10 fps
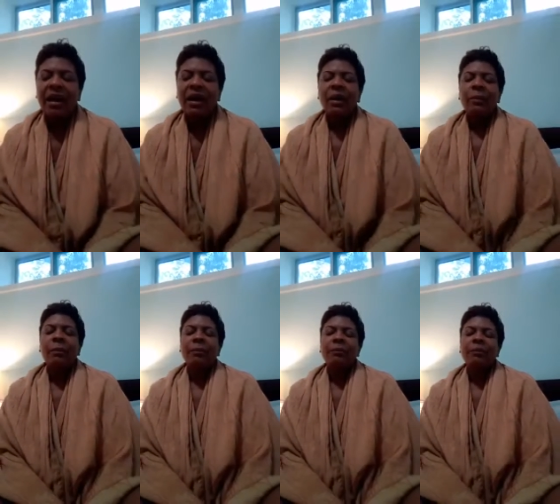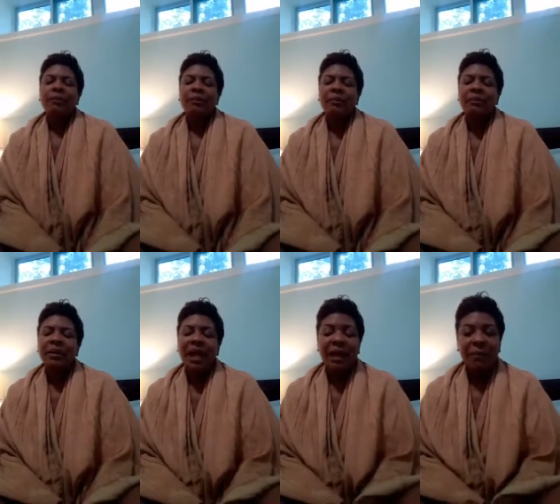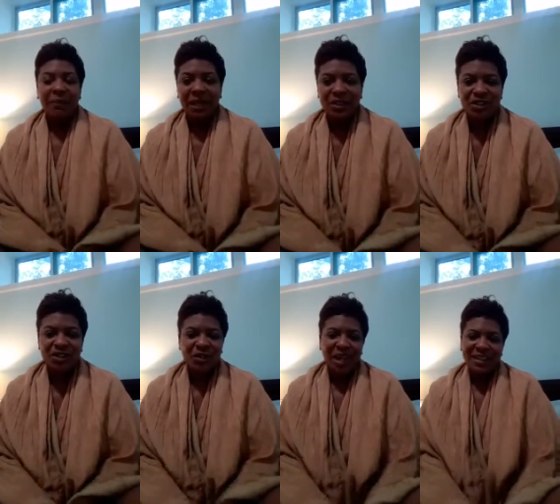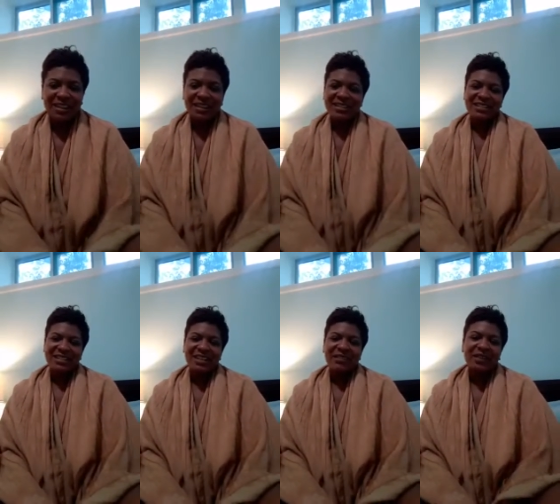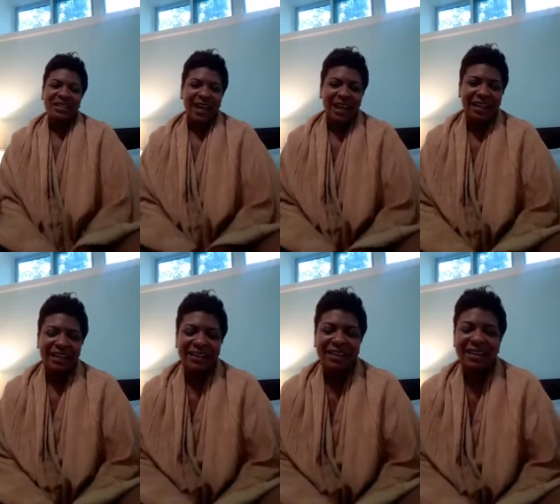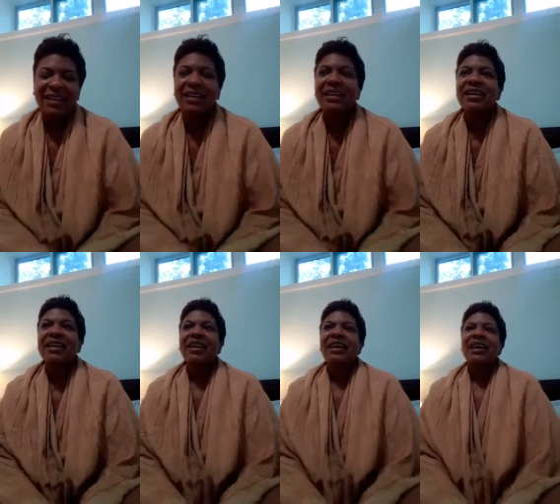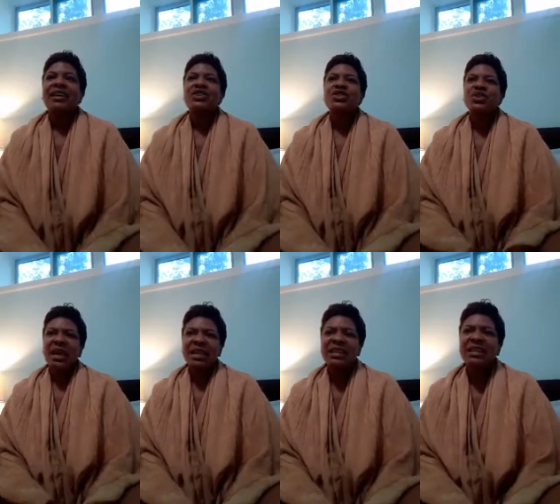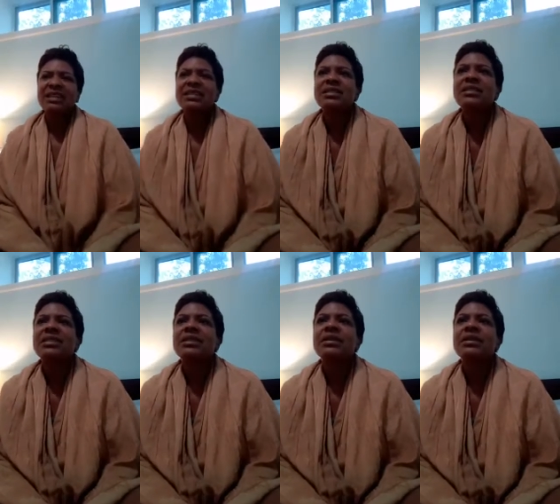um, but I am being strengthened every day. Strengthened